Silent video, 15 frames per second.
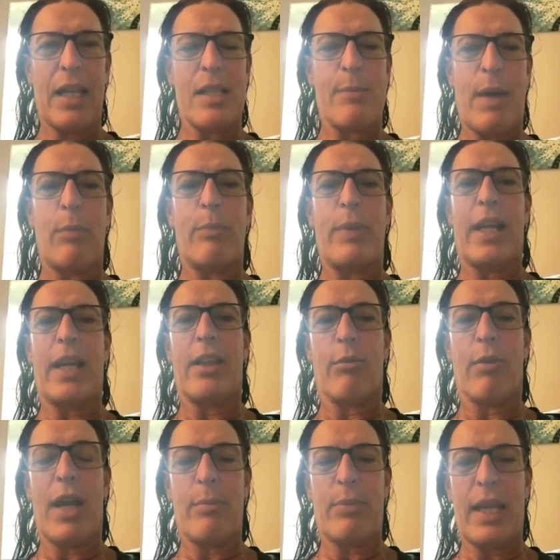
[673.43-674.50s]
It's about being in the
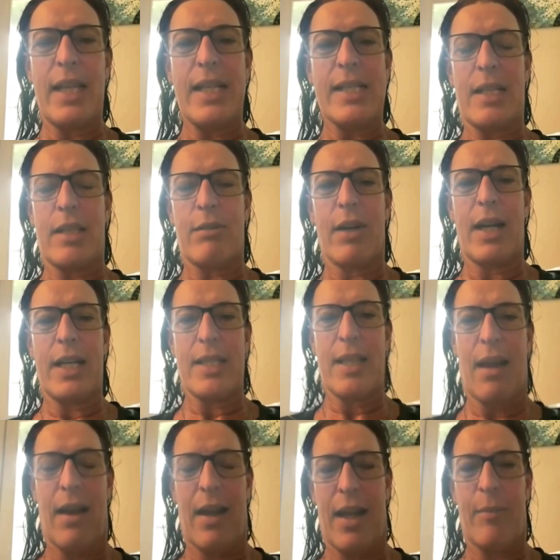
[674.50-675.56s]
right place at the right
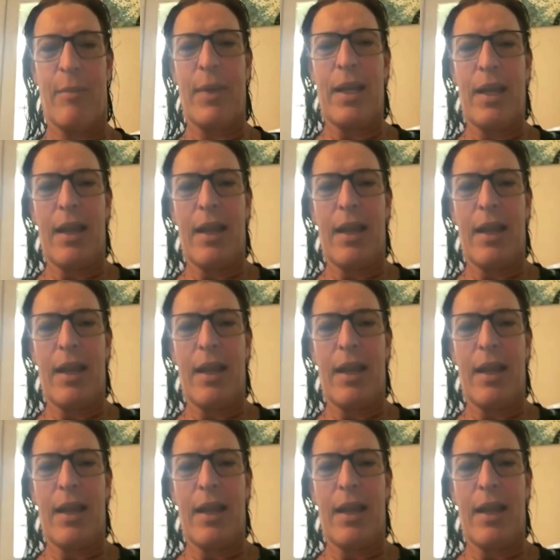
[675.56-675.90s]
time.